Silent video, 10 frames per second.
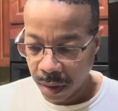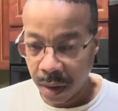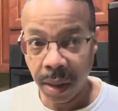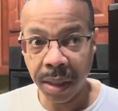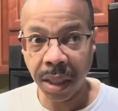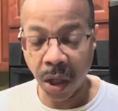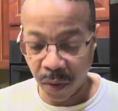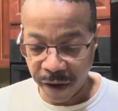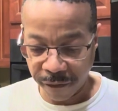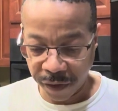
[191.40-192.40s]
It's a
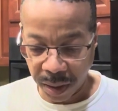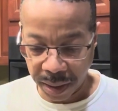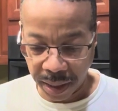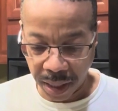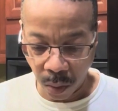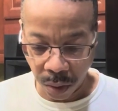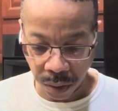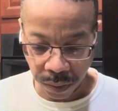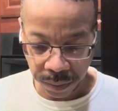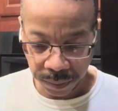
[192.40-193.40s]
great feeling in the
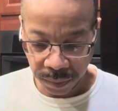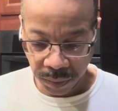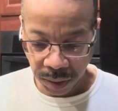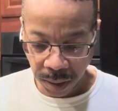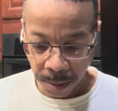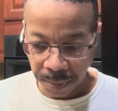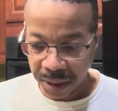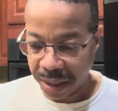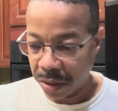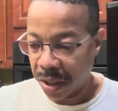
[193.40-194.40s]
world, because
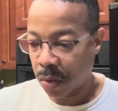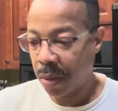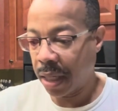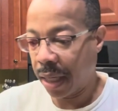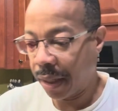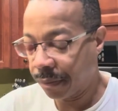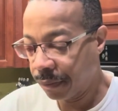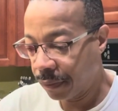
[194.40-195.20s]
I know this weekend,